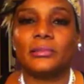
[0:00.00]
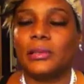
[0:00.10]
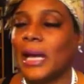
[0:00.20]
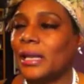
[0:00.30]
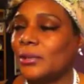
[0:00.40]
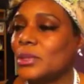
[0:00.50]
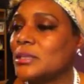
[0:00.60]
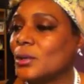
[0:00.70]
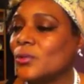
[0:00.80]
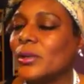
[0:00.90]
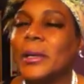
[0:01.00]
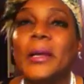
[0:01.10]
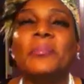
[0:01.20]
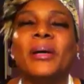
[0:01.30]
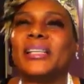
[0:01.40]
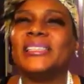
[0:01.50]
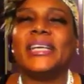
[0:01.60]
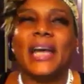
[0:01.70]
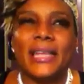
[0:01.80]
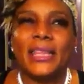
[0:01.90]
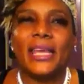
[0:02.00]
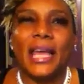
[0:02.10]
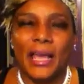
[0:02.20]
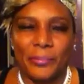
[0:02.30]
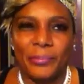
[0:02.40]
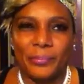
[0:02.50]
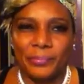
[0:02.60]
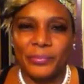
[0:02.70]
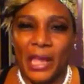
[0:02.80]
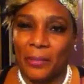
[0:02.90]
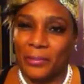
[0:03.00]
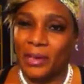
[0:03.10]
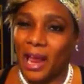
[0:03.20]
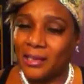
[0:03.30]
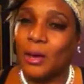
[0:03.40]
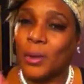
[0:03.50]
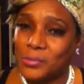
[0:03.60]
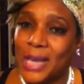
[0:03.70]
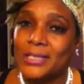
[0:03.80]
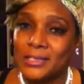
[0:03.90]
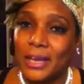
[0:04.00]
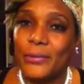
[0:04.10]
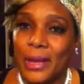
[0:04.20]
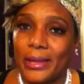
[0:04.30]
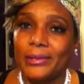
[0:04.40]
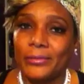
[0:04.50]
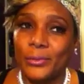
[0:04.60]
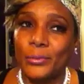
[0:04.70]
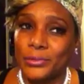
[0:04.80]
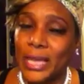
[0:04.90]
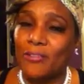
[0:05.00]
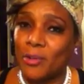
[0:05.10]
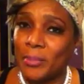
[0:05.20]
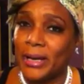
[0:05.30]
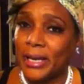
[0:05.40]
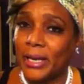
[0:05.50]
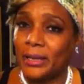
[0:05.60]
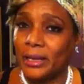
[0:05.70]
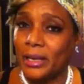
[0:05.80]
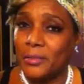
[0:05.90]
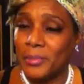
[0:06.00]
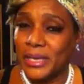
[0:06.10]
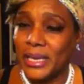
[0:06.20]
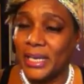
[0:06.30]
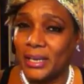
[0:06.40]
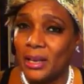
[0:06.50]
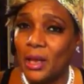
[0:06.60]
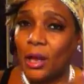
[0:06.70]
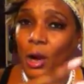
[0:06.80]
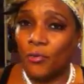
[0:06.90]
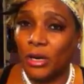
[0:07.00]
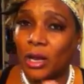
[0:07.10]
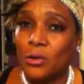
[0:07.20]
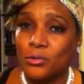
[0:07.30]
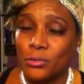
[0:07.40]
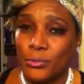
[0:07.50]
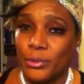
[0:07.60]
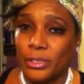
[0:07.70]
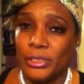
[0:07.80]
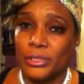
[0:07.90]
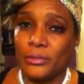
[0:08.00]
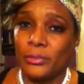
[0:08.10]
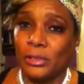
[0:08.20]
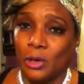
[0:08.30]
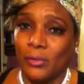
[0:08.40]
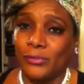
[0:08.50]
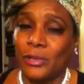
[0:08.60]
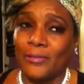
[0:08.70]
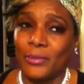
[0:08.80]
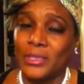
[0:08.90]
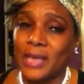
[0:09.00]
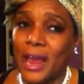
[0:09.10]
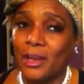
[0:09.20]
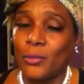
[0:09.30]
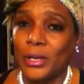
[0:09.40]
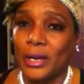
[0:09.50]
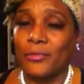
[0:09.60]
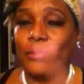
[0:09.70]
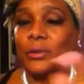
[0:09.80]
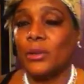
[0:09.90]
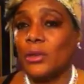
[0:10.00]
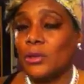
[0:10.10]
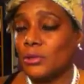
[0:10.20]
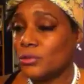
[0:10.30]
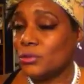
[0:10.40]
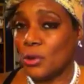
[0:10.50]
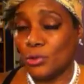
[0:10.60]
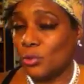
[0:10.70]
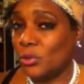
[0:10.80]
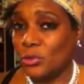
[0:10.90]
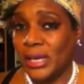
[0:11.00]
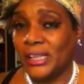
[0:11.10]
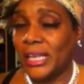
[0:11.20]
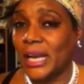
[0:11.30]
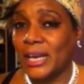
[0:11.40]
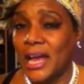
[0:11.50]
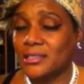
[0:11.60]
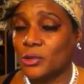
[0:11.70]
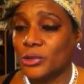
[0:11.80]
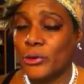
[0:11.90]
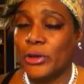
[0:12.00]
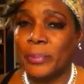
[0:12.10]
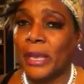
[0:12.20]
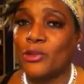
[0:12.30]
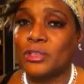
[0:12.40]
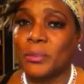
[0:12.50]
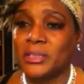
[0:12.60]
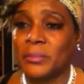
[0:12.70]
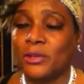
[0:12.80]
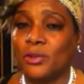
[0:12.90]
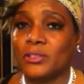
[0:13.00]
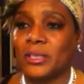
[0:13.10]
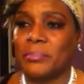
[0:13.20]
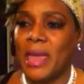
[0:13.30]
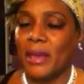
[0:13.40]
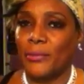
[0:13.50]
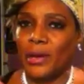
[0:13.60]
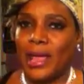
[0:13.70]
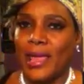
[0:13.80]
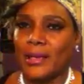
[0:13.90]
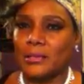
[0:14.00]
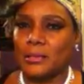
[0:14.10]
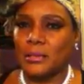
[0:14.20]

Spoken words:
had to do this over, but yeah, I think I know what I'm trying to say, right? You save your money in the beginning. Over the long run, if you have to retire or whatever, you hit that clock, so security paying you so much money, you can sit back and relax,